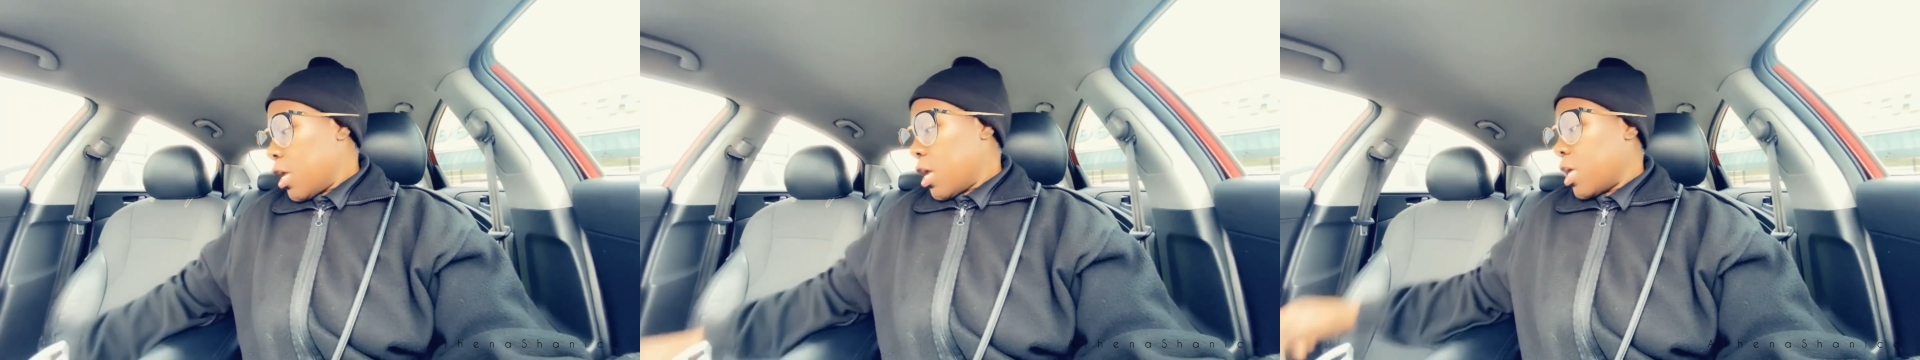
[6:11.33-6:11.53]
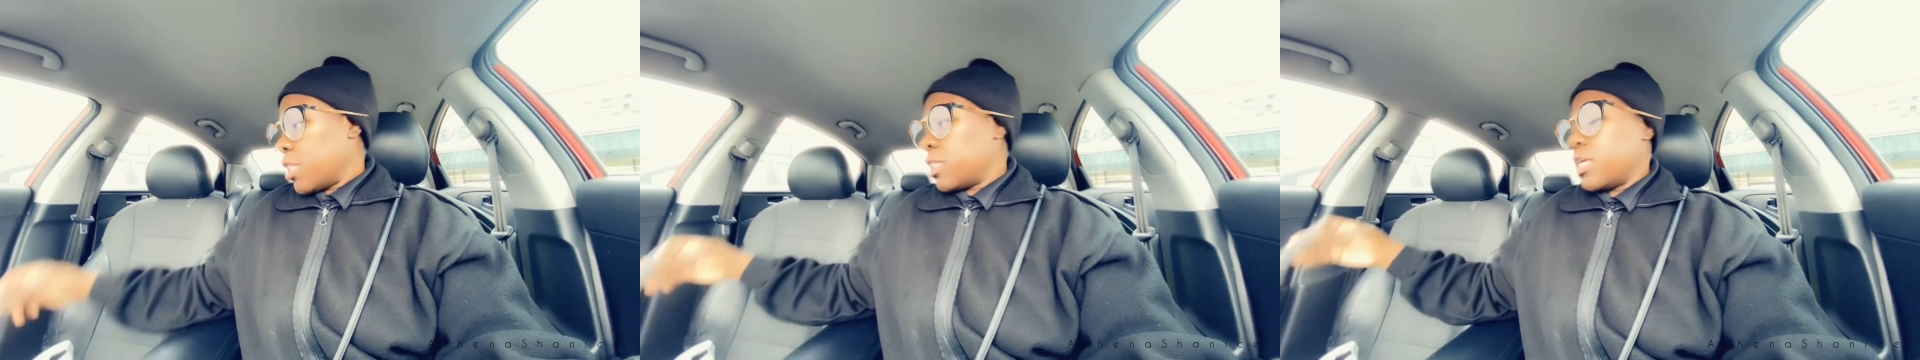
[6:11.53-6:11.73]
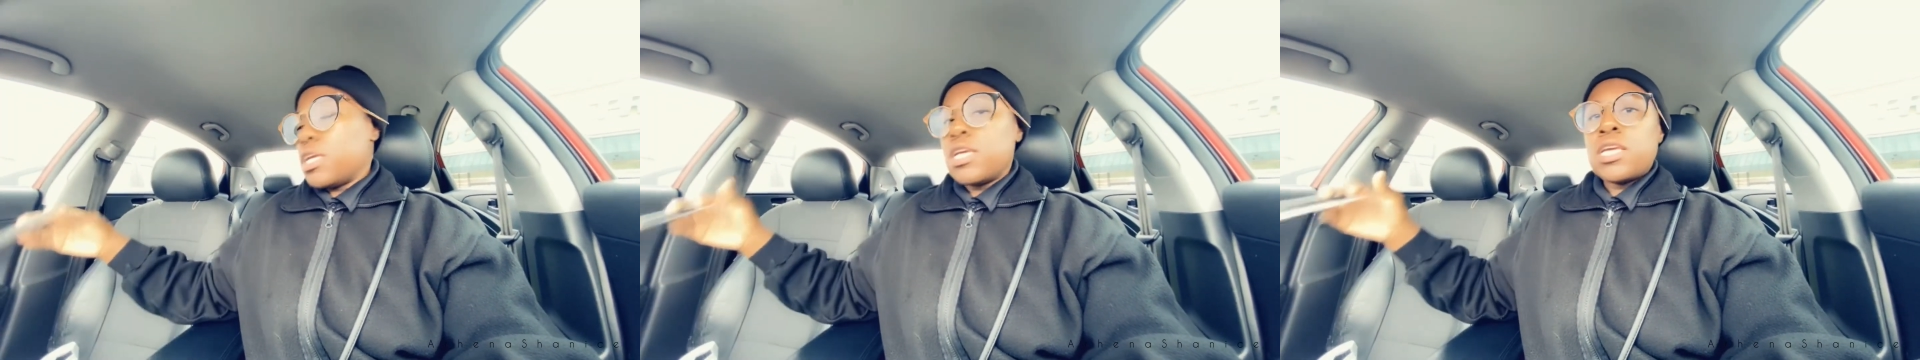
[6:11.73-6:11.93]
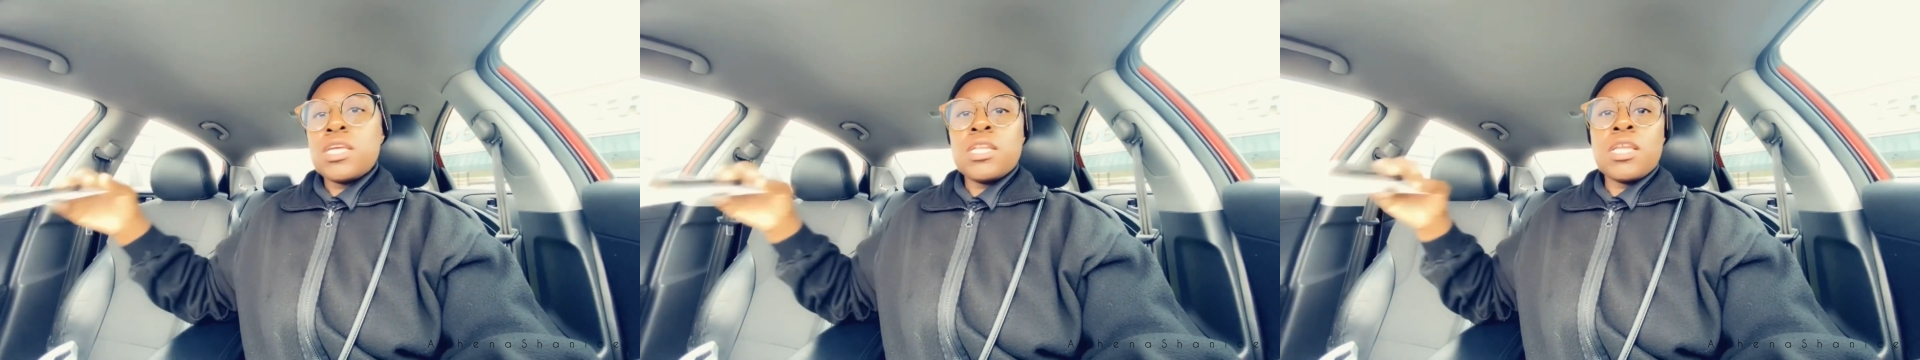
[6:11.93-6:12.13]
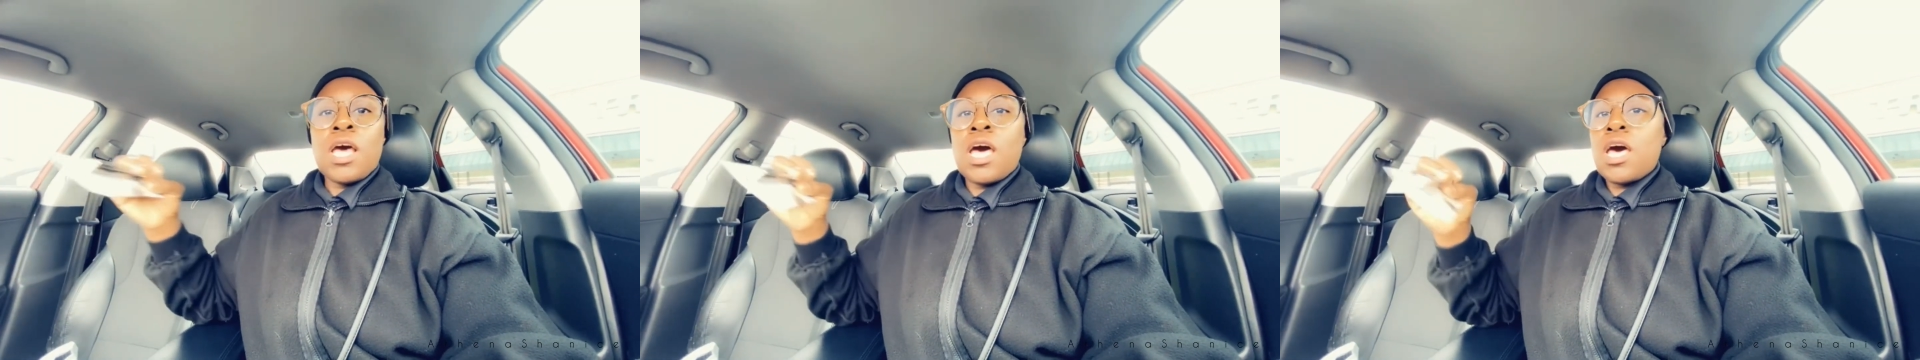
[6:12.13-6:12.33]
And
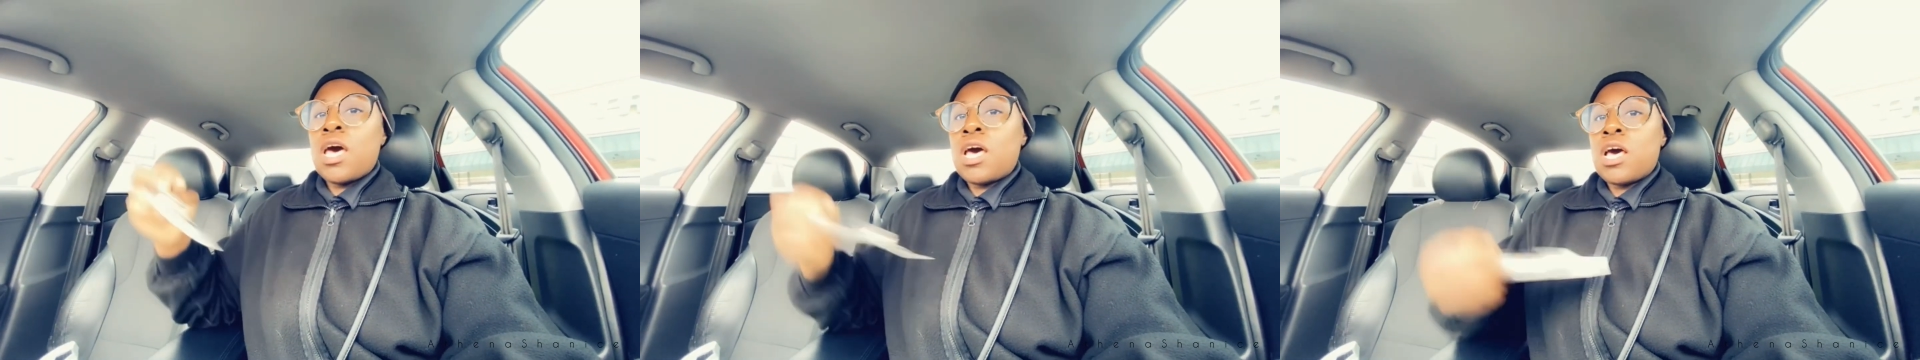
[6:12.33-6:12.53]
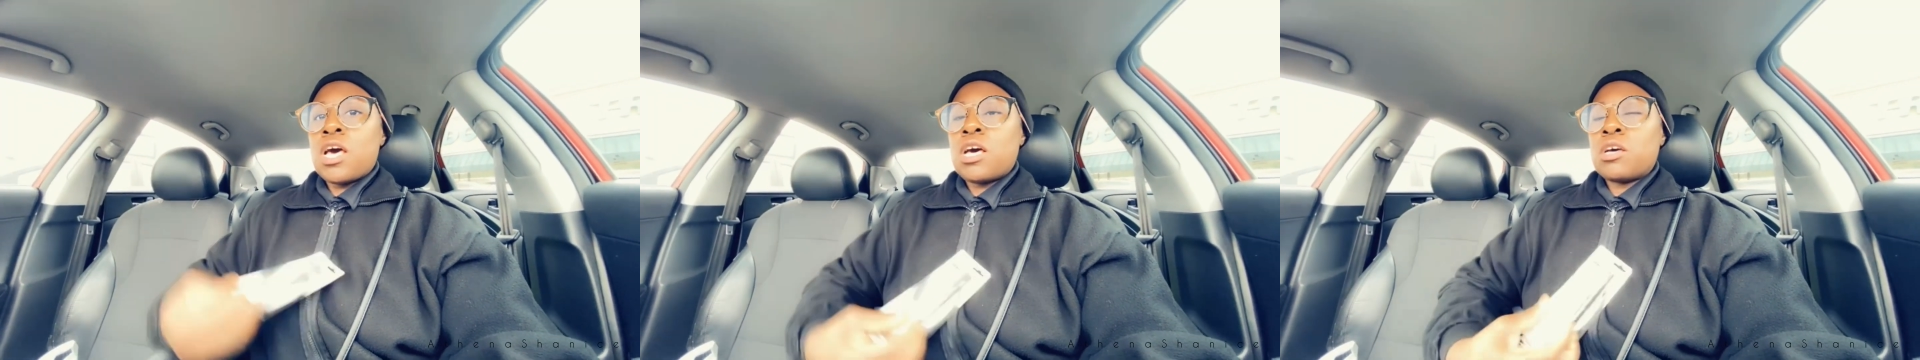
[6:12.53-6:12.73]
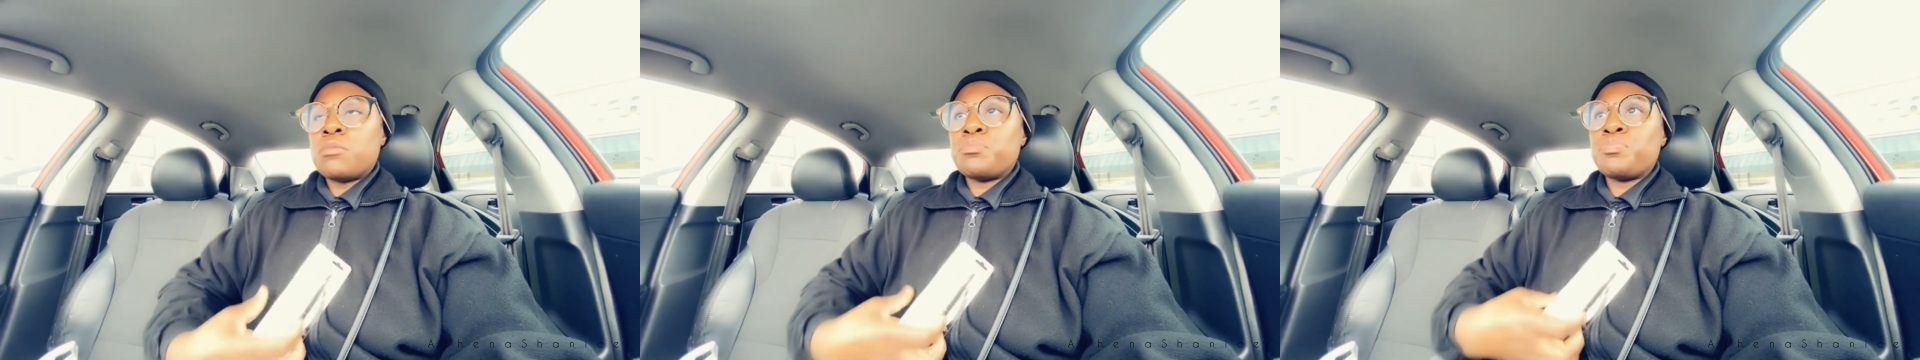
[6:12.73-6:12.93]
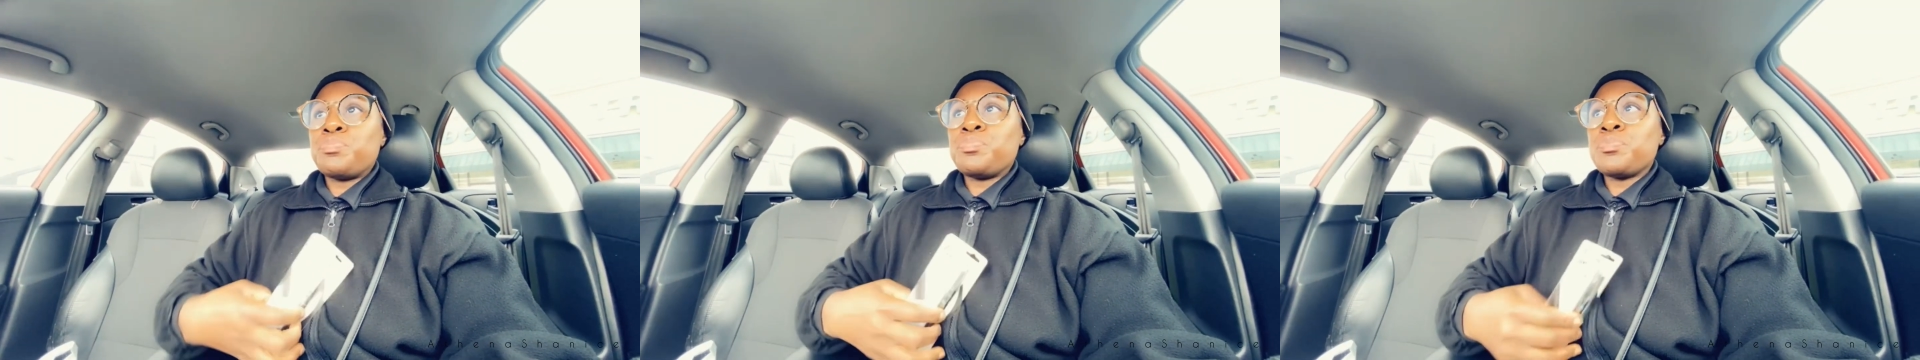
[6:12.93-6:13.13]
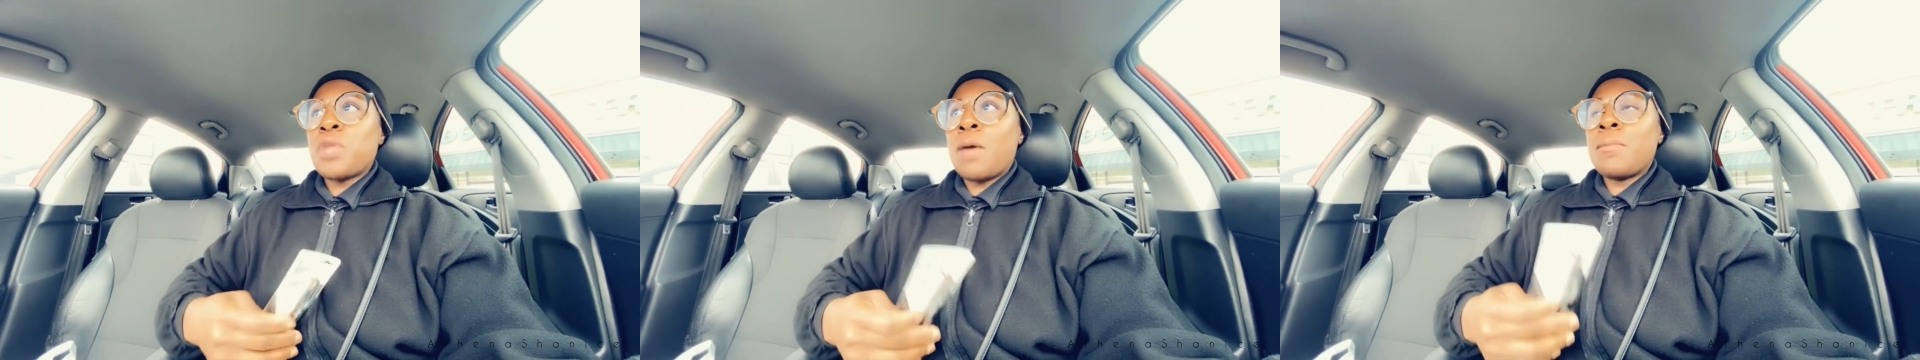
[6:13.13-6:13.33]
then
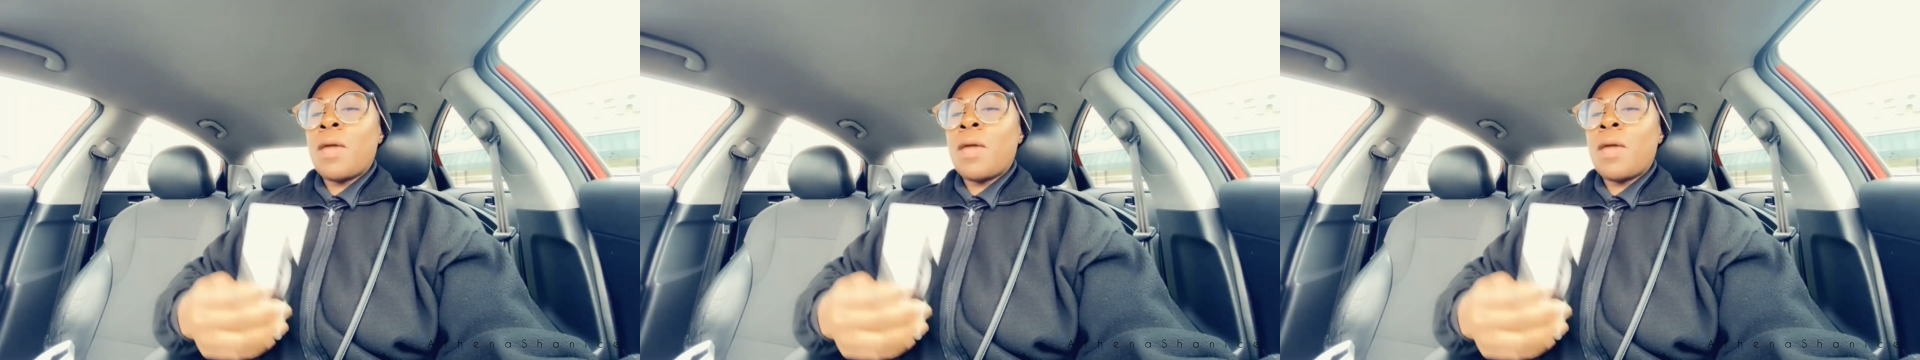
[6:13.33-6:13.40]
I'm